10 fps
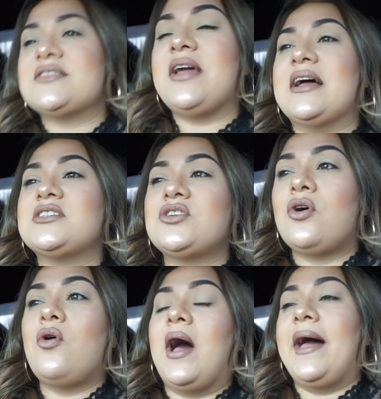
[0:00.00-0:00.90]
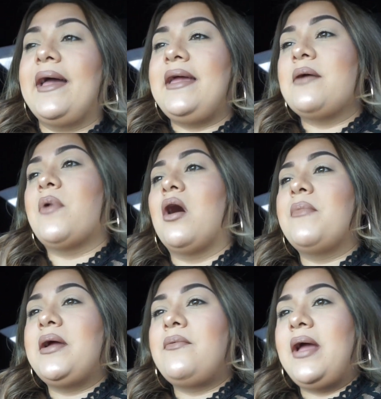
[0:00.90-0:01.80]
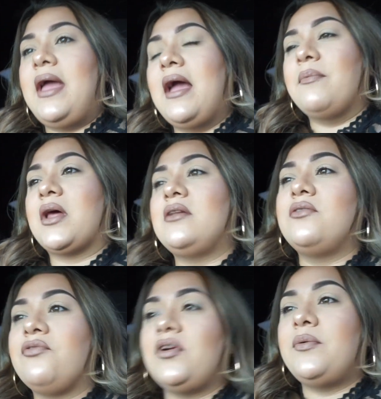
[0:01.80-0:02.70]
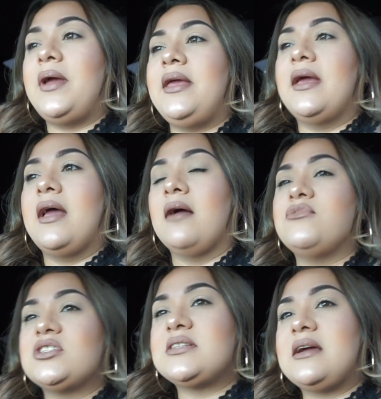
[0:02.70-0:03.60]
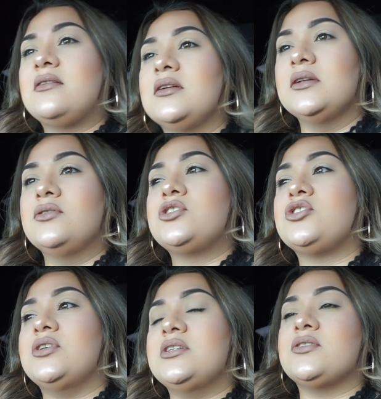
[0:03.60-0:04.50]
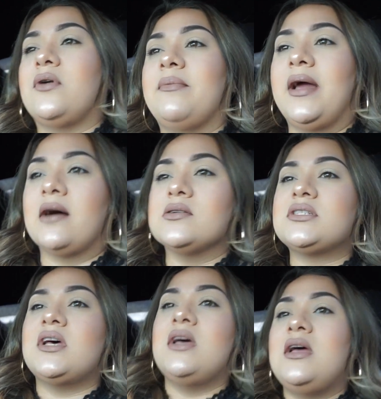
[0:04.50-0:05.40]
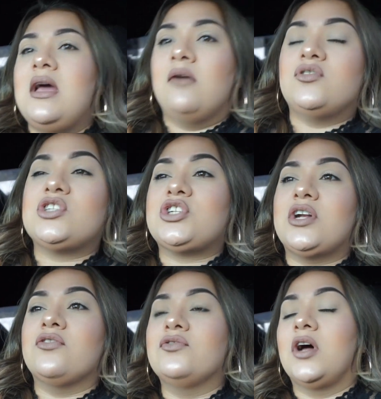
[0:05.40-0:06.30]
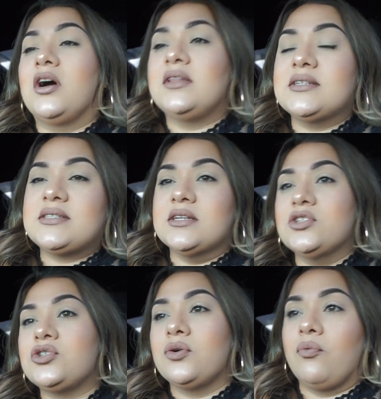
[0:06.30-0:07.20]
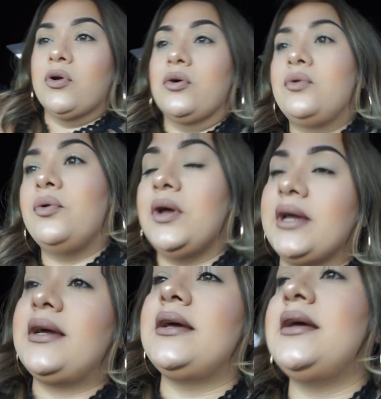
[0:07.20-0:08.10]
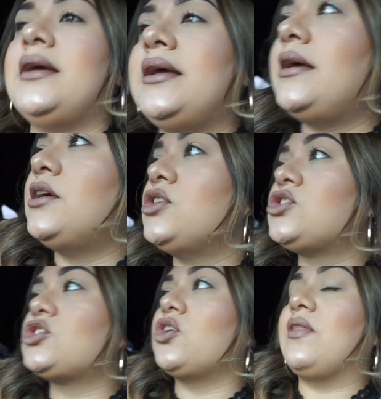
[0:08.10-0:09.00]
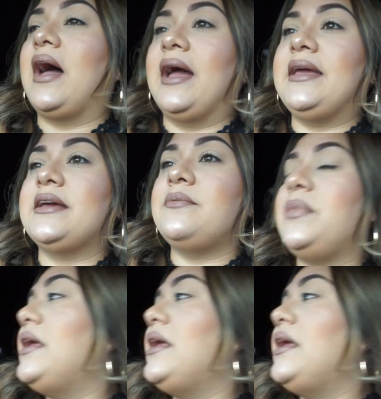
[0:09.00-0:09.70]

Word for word: so yeah, so I am on my way. I'm not on the freeway yet. I'm just like on the little streets around my house. I'm just trying to vlog this intro real quick so that I can